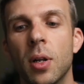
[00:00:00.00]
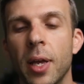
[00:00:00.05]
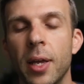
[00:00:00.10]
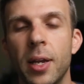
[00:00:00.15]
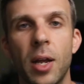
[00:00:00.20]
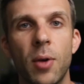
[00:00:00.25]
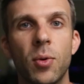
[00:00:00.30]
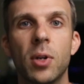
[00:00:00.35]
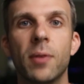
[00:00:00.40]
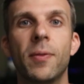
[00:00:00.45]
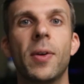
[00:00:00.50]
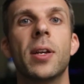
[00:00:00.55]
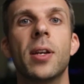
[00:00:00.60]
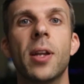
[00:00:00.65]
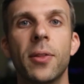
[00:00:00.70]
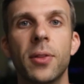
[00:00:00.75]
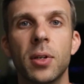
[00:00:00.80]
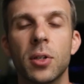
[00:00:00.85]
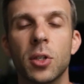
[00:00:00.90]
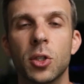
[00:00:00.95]
and I would have had
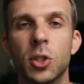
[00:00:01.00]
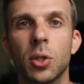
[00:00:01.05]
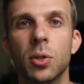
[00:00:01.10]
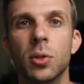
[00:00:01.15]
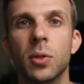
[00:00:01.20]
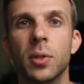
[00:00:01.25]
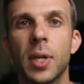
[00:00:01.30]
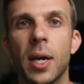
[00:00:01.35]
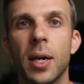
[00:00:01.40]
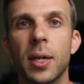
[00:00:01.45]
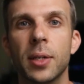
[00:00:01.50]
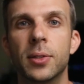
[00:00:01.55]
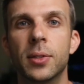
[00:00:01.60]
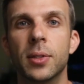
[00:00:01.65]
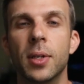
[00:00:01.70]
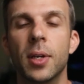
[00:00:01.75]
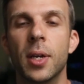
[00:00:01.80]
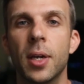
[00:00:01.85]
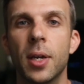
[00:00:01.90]
nothing to show you guys.